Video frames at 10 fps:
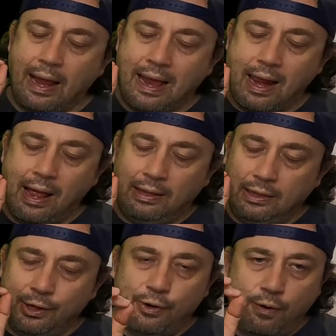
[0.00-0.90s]
I got a
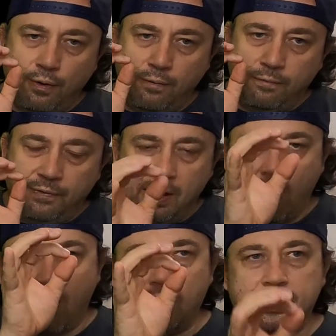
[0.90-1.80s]
little
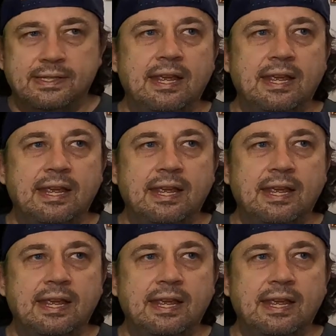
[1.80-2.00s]
VR